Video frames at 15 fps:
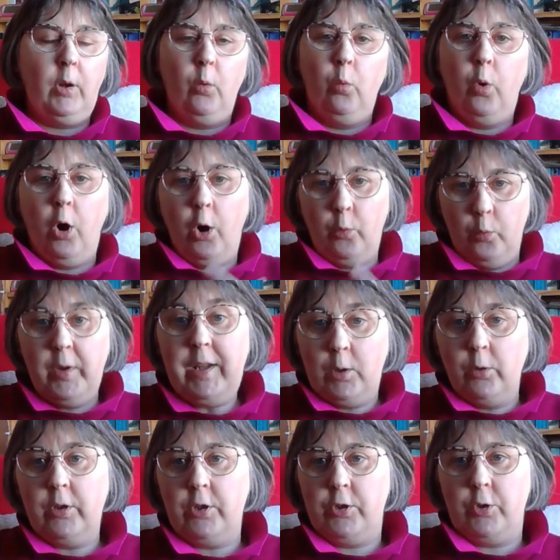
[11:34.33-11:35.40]
What are we
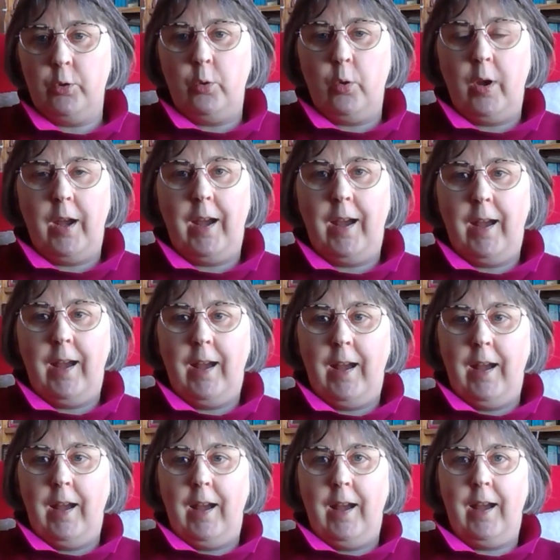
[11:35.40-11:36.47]
going to do?
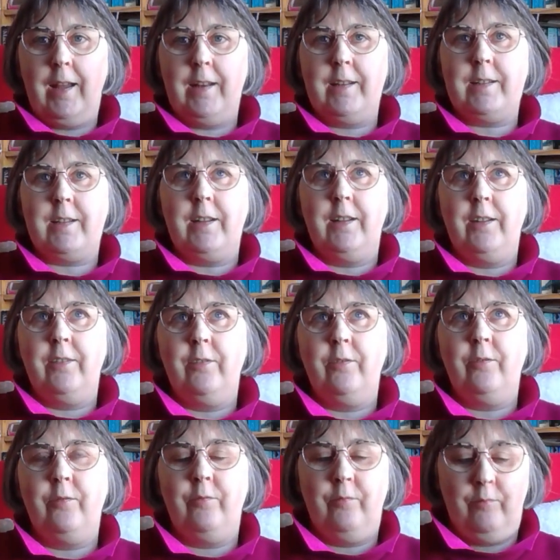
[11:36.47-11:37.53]
And
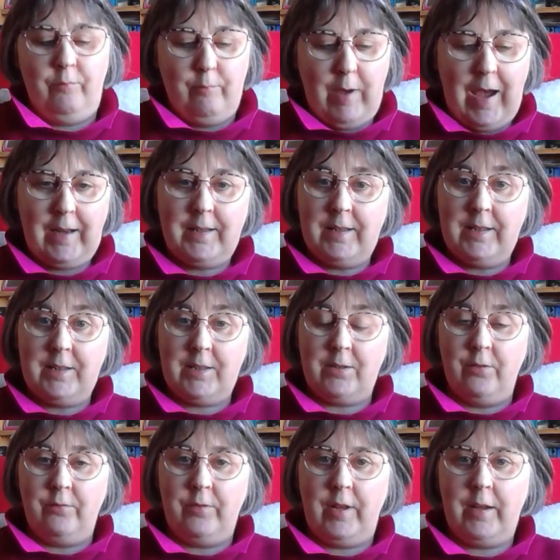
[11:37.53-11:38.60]
Maddie's
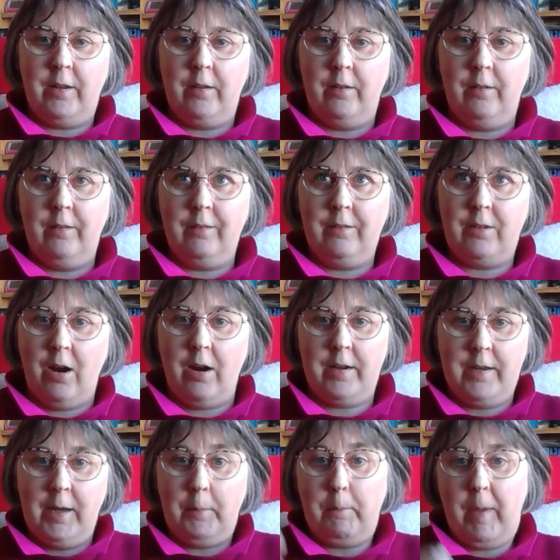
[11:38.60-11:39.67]
sort of like
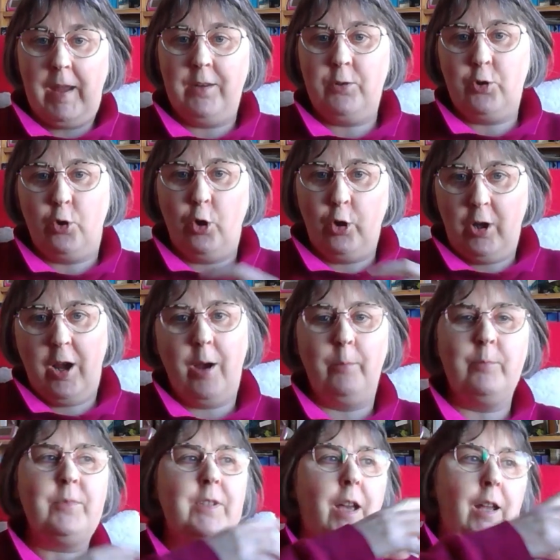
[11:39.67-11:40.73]
gardening mentor
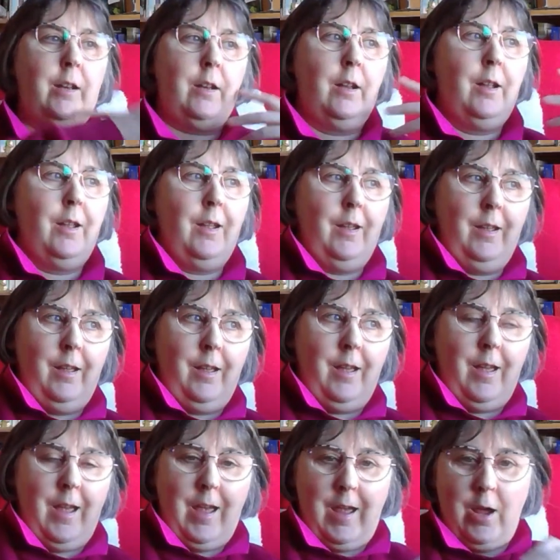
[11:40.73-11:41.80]
comes and
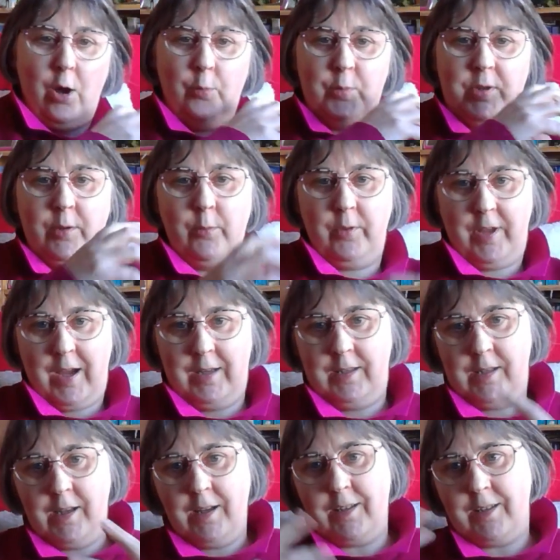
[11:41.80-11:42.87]
helps go with
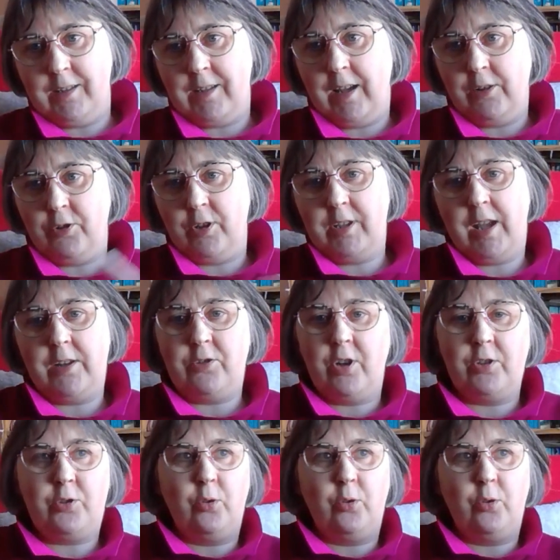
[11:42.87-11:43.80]
ideas, etc., etc.